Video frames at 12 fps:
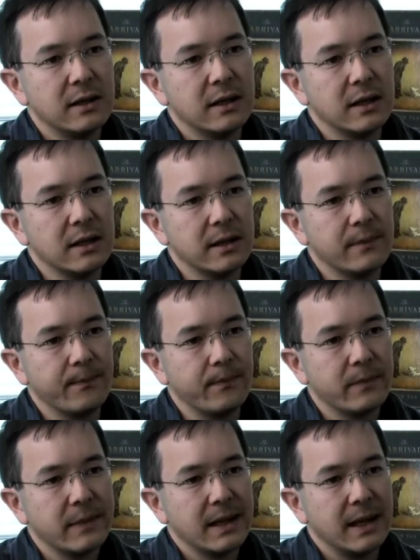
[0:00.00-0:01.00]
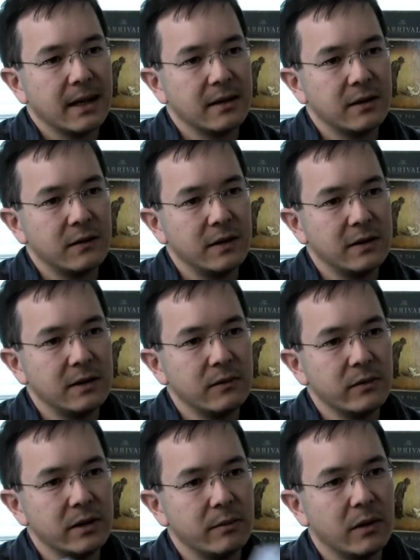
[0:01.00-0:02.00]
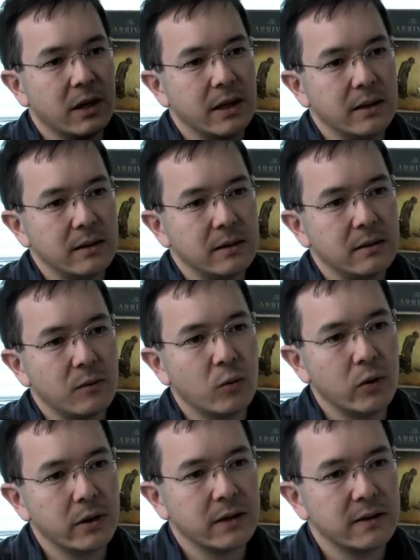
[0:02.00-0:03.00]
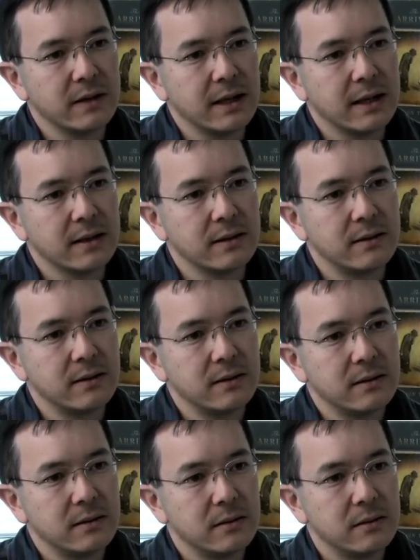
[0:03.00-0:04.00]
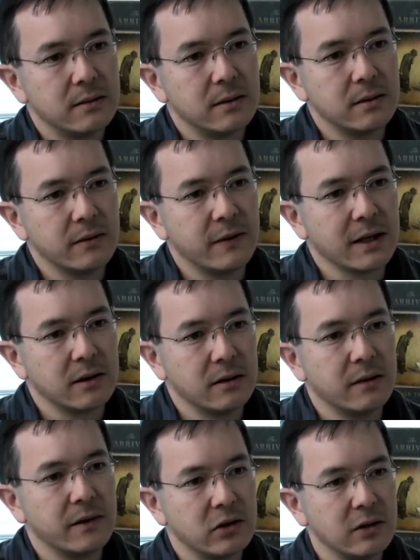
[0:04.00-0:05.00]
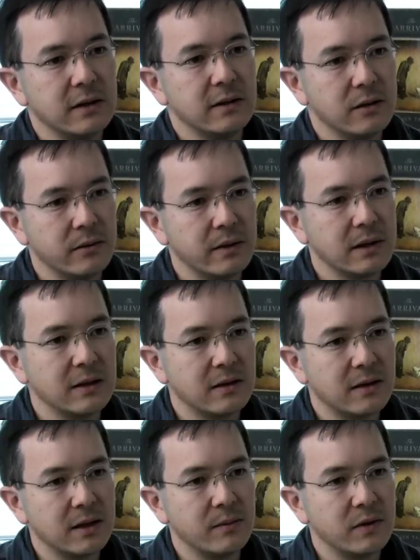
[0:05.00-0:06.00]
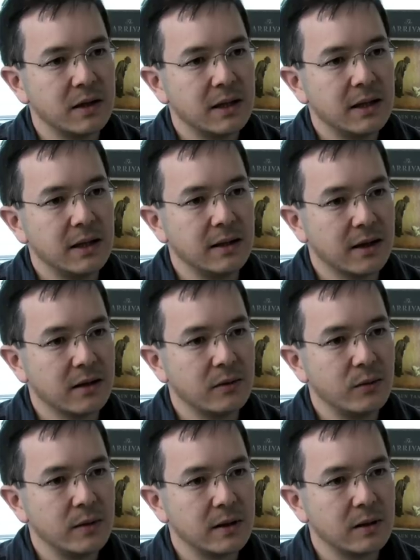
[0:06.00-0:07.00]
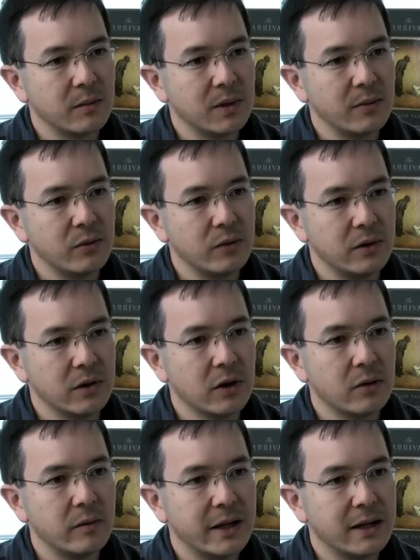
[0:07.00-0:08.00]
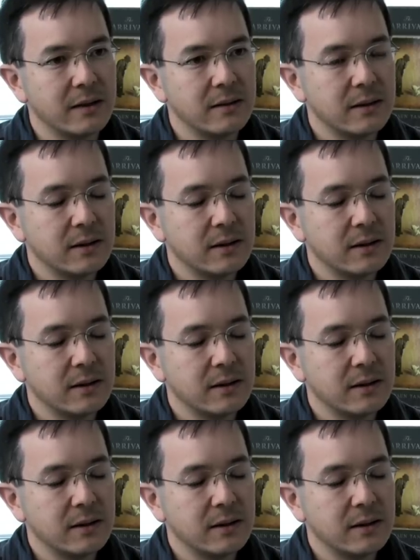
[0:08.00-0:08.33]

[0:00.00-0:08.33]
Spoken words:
how this fits in with my work as an artist, the fact that I've actually dealt with these themes in other work that people wouldn't know about,